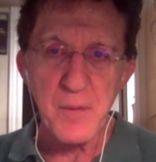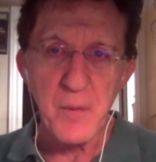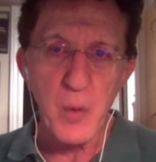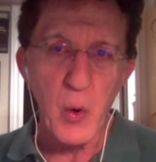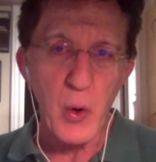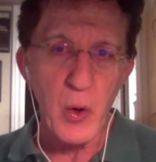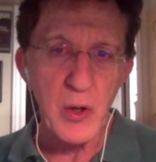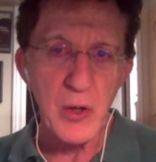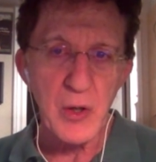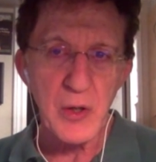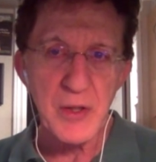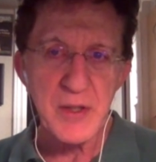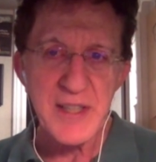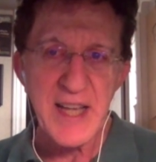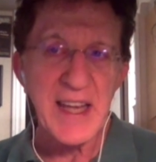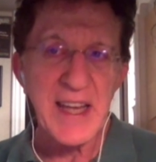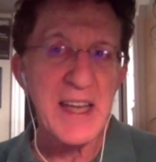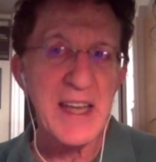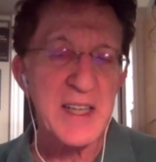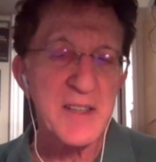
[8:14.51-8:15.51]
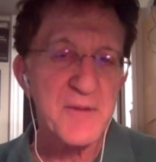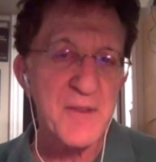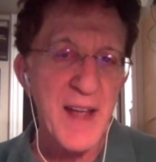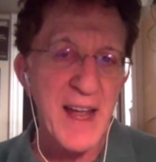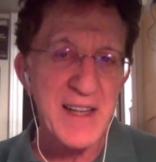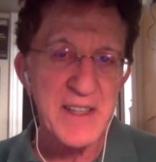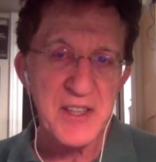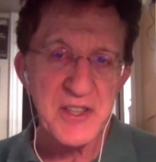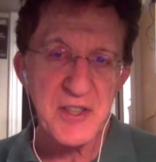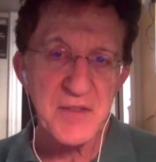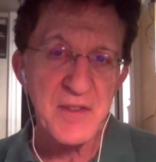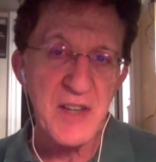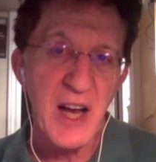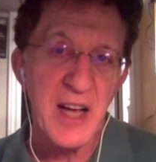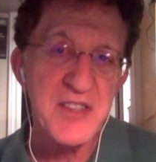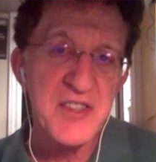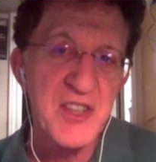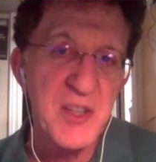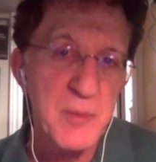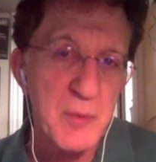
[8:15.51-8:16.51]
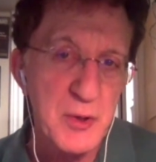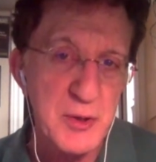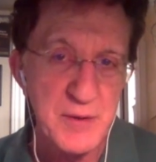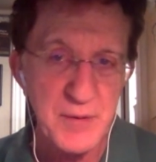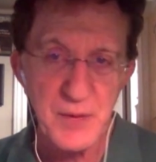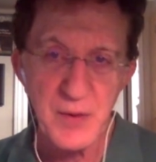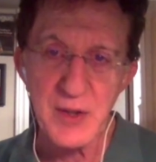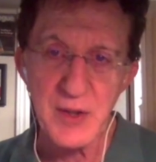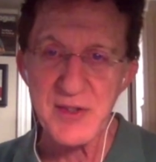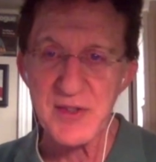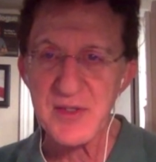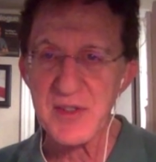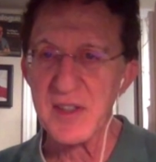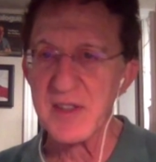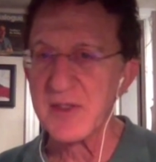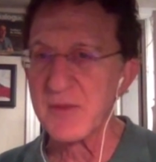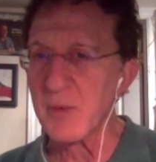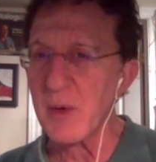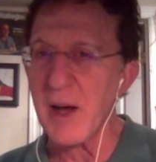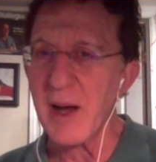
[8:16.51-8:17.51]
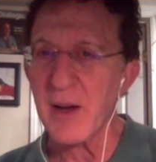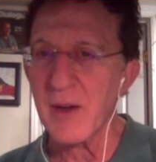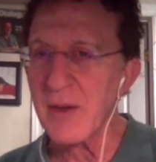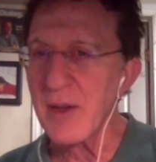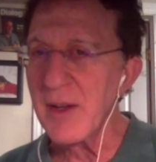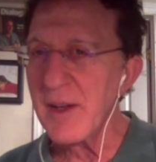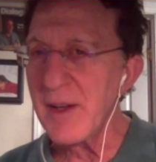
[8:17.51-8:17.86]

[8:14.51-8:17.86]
for taking advantage of customers, for instance. Well,